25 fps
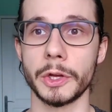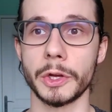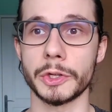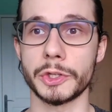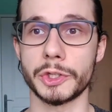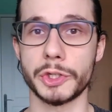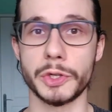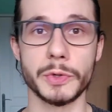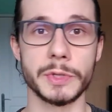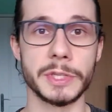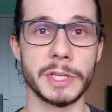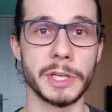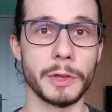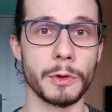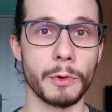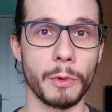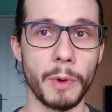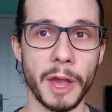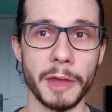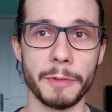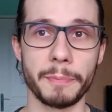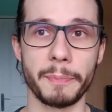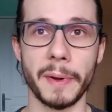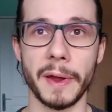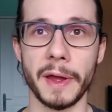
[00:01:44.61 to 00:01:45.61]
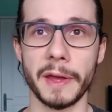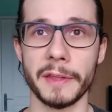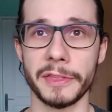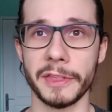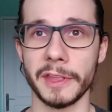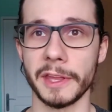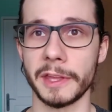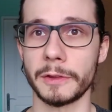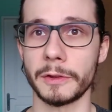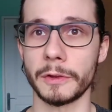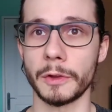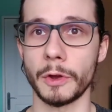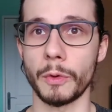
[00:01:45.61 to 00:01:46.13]
choosing your right path
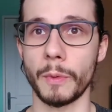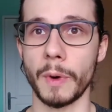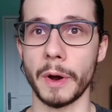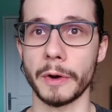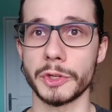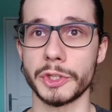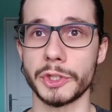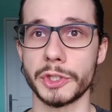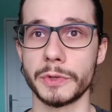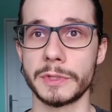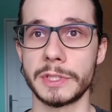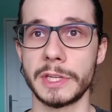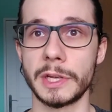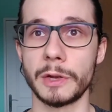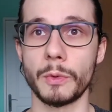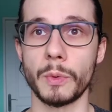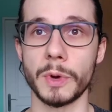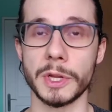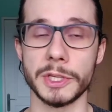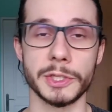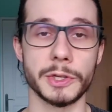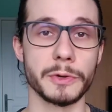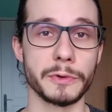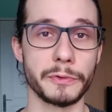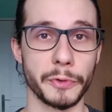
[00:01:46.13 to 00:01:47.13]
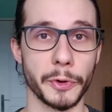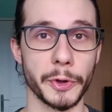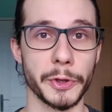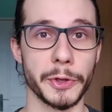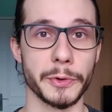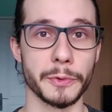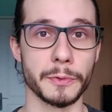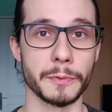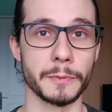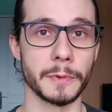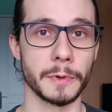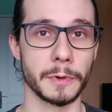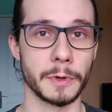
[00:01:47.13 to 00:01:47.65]
and around choosing what's good for
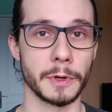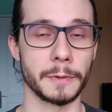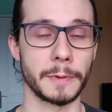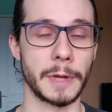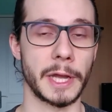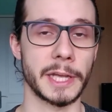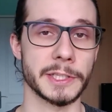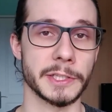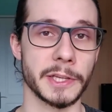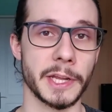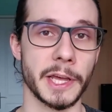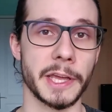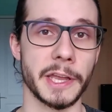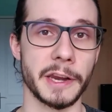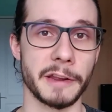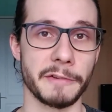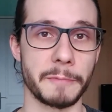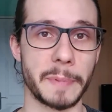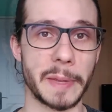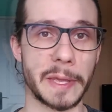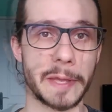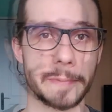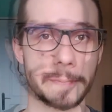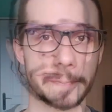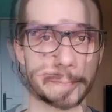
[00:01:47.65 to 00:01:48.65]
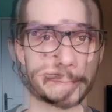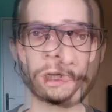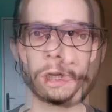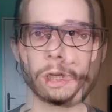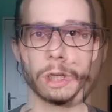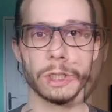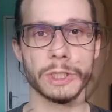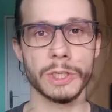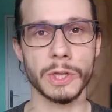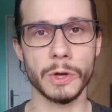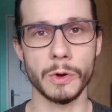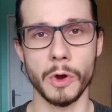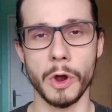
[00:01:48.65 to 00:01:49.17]
you as an INFP.
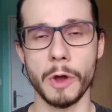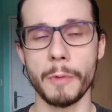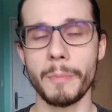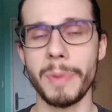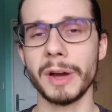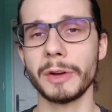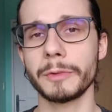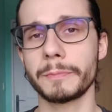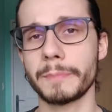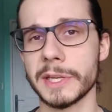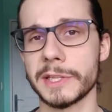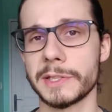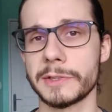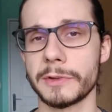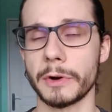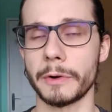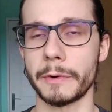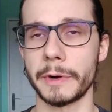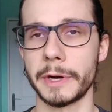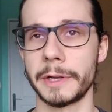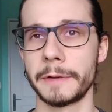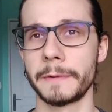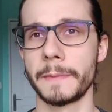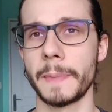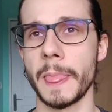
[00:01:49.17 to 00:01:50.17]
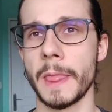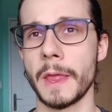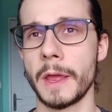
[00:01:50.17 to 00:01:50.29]
So about my story.